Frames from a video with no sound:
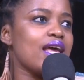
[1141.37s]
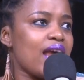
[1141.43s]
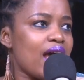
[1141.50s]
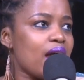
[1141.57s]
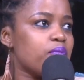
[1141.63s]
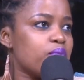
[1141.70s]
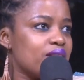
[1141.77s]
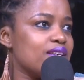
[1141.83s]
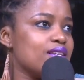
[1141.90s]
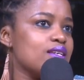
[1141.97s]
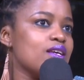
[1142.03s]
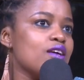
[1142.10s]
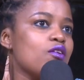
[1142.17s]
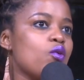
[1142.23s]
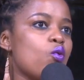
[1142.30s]
happened
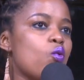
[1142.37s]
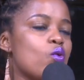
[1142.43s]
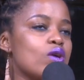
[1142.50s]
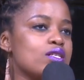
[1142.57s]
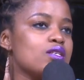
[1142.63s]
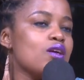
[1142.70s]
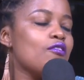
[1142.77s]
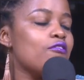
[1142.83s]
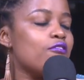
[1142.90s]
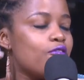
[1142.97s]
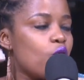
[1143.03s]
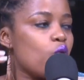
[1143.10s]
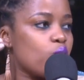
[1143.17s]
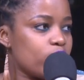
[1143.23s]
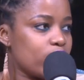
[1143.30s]
was
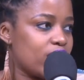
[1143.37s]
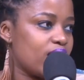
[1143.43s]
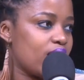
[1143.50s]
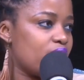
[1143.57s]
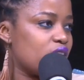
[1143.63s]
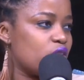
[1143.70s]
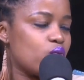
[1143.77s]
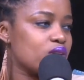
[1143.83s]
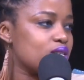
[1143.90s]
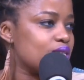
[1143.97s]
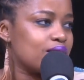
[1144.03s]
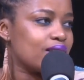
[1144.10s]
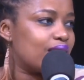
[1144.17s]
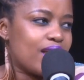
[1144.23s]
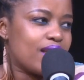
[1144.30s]
for me and it
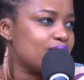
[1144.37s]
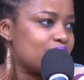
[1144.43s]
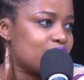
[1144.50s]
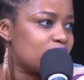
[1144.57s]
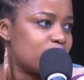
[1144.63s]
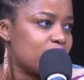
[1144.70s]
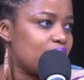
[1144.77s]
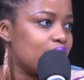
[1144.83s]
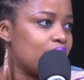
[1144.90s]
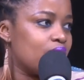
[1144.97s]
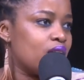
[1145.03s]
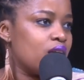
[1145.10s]
wasn't against me.